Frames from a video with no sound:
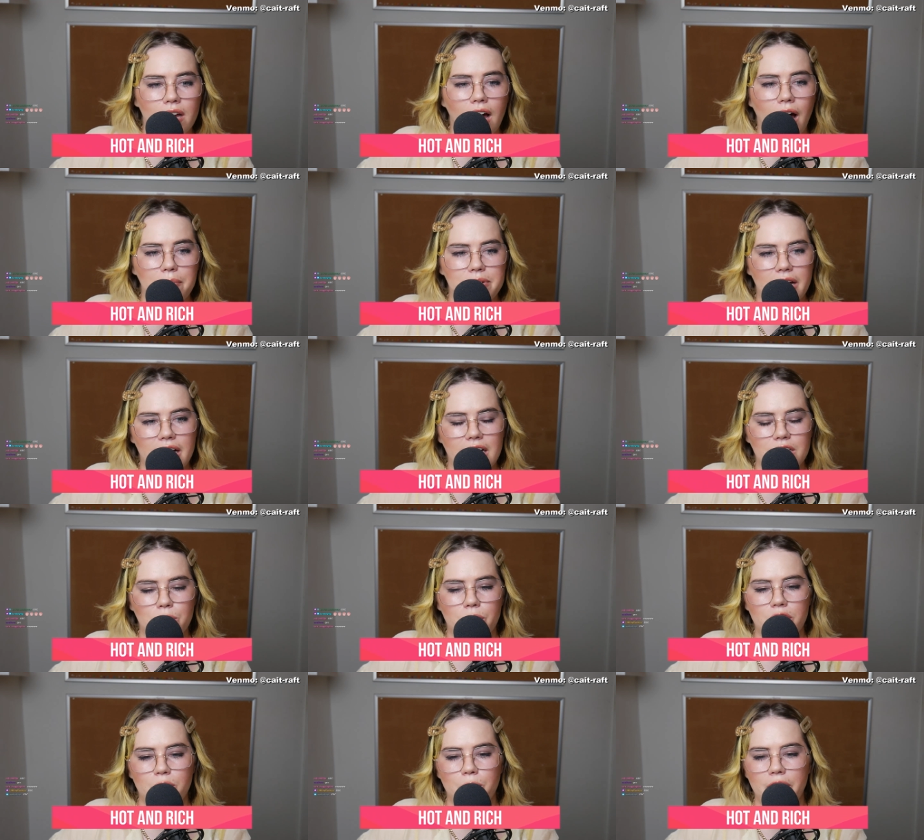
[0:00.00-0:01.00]
I'm taking a
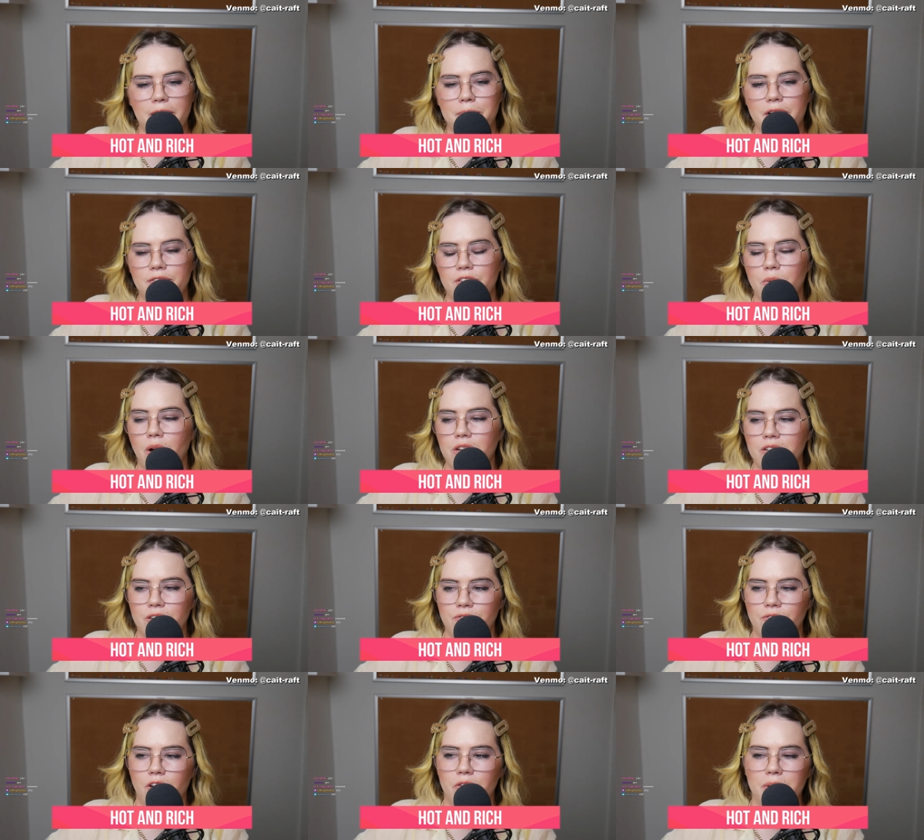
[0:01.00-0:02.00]
Twitter break, but if you want, you
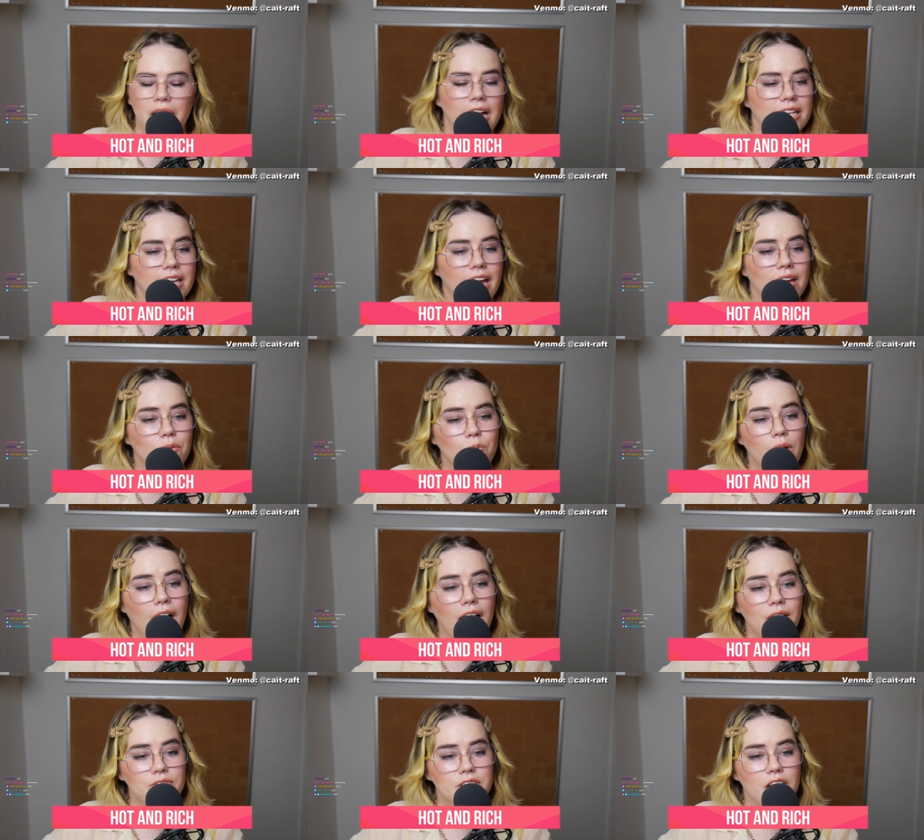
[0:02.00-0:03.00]
can follow me at Cait
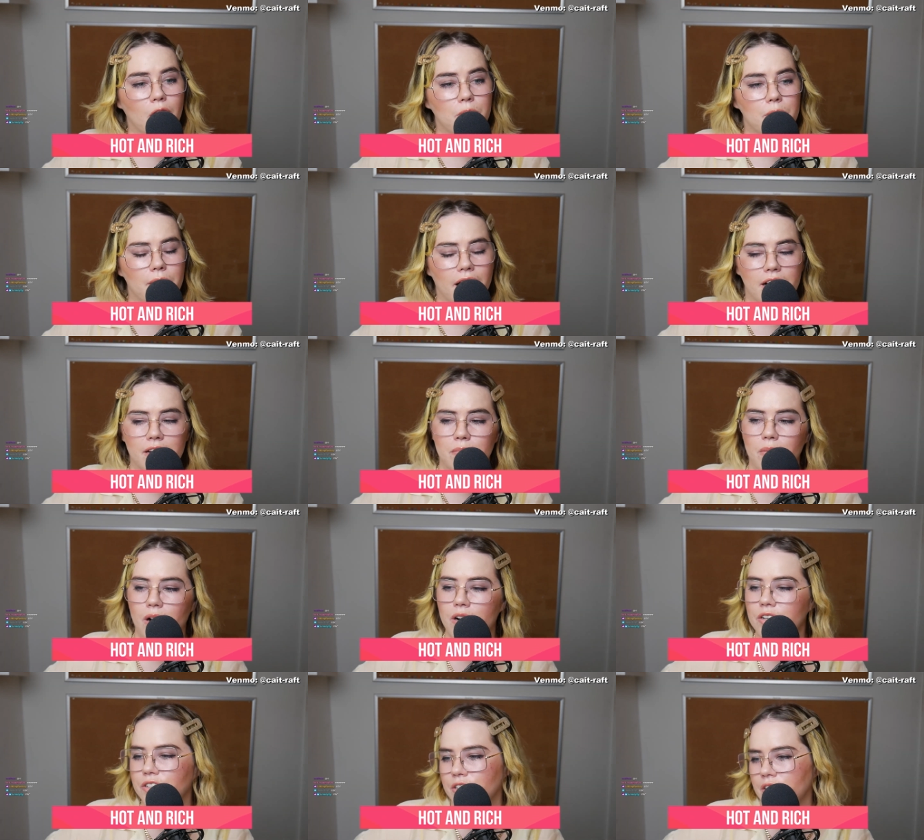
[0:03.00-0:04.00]
Raft. I'll be back in
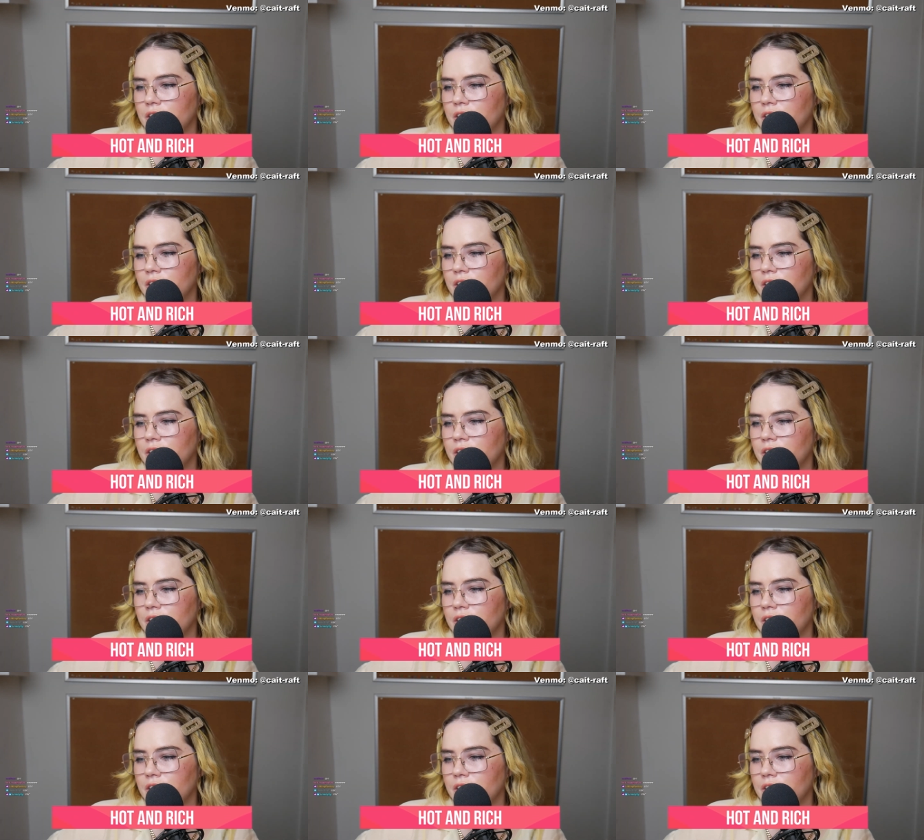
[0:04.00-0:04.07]
March.